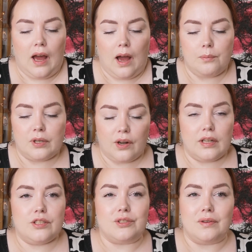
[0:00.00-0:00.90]
I'm
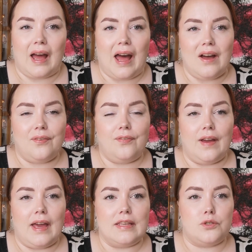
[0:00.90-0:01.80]
gonna do half
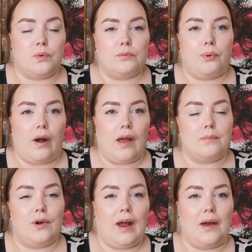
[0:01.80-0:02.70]
face with primer,